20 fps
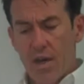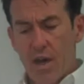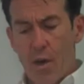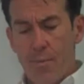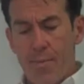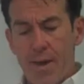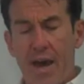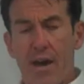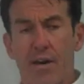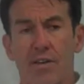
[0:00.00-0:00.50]

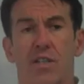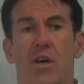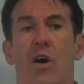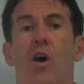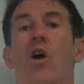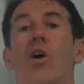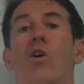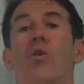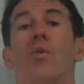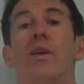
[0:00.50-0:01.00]
about
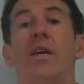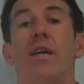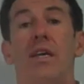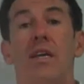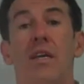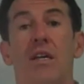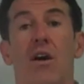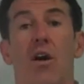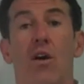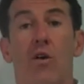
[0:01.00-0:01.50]
are
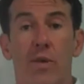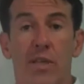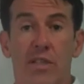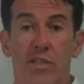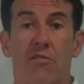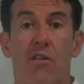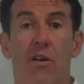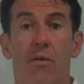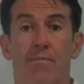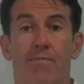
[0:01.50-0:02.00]
we
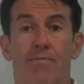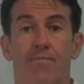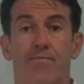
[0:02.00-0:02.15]
Scrum?